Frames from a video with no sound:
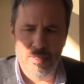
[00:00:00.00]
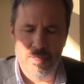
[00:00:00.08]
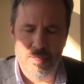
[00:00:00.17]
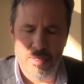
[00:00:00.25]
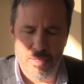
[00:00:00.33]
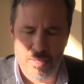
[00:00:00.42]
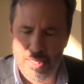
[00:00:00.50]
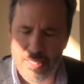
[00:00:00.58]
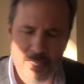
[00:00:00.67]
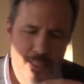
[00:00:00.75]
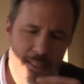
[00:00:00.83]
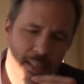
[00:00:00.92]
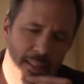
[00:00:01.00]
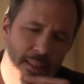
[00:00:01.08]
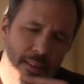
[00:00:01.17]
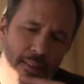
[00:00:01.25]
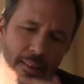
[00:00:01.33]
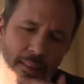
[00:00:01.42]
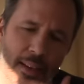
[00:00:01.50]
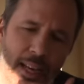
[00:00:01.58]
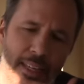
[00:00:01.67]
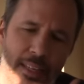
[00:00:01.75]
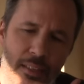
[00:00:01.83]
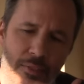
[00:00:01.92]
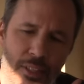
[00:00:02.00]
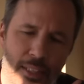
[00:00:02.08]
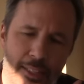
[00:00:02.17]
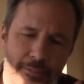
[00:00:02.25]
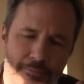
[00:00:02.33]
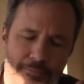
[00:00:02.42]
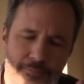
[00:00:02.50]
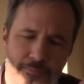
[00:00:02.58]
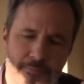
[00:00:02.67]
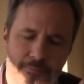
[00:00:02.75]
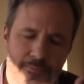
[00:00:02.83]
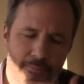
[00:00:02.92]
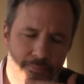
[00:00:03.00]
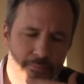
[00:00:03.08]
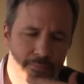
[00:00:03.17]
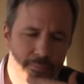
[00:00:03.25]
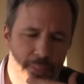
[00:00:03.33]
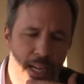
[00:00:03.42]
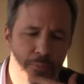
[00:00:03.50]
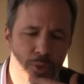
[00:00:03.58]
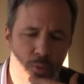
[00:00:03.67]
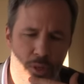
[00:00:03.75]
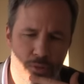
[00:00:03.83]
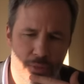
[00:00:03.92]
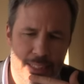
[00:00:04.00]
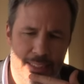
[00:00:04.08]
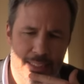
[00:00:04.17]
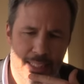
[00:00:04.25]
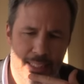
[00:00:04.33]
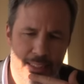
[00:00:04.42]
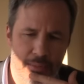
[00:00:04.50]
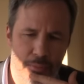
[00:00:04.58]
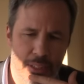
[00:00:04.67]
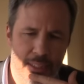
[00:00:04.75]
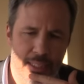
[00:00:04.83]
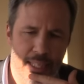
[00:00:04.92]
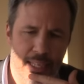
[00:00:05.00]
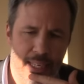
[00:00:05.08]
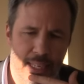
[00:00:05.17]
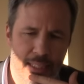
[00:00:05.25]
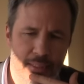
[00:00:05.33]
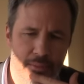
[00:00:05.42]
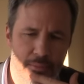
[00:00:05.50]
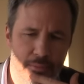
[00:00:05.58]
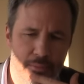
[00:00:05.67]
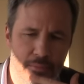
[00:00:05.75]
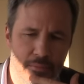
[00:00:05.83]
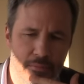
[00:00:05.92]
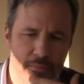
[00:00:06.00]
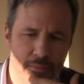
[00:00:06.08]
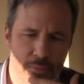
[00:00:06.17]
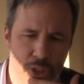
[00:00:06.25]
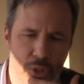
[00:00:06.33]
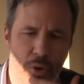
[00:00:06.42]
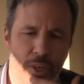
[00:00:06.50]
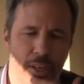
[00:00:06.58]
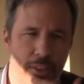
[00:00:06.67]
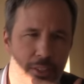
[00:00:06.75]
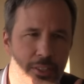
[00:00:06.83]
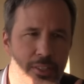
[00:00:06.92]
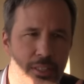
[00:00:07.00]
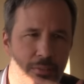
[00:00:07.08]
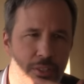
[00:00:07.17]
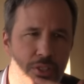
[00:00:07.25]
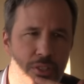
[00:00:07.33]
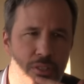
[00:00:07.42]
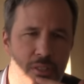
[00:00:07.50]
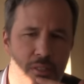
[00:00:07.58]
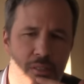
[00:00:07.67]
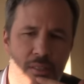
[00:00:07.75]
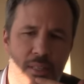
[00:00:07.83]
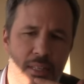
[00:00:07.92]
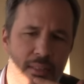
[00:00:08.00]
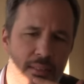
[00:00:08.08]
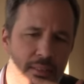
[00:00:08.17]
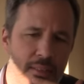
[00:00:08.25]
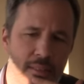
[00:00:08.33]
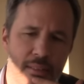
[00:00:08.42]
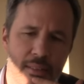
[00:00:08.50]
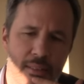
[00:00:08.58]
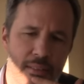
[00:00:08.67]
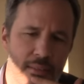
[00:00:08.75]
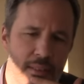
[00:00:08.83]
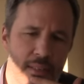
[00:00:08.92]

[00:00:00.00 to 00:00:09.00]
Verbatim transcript: Uh, uh, it's not that uh, at the end of the day, I'm the one who decide, but I like strong artistic visions that uh,